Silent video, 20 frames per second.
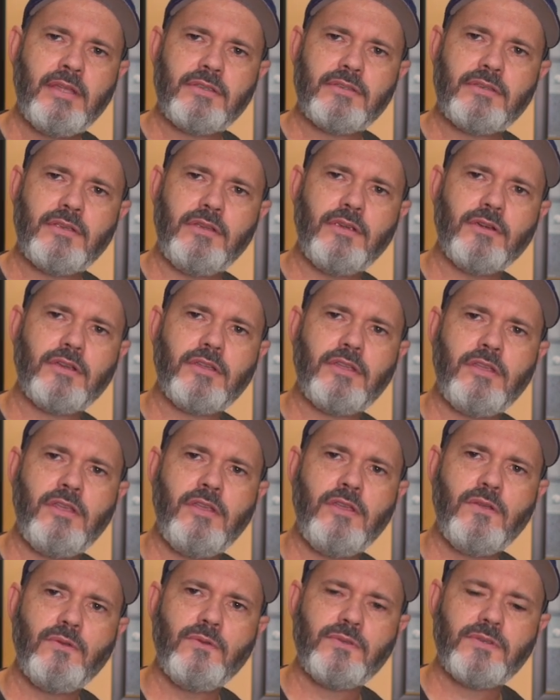so your
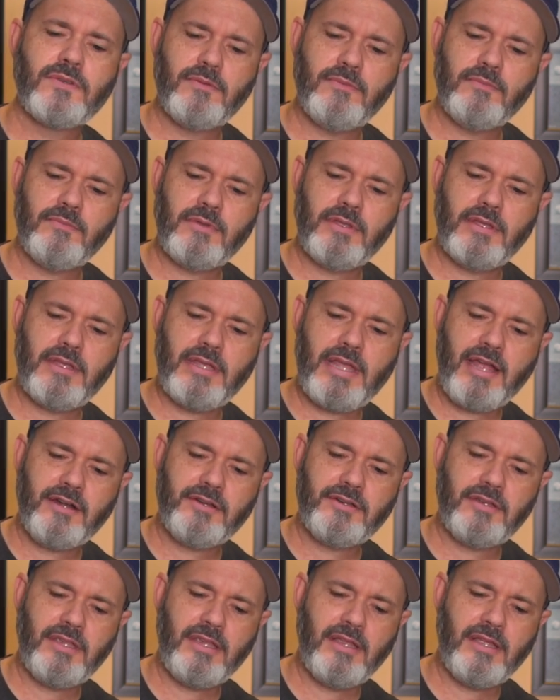cues
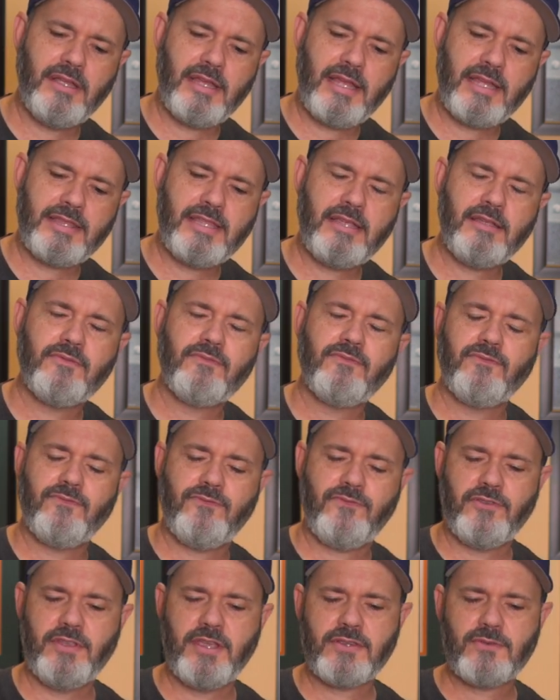actually, I think
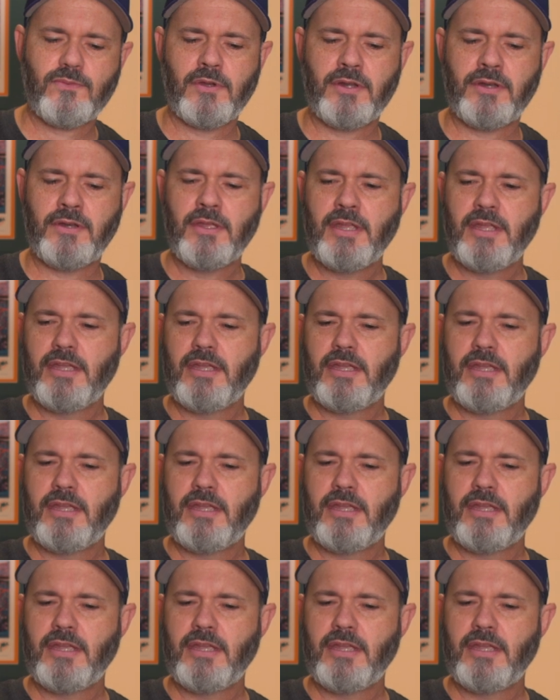for this one,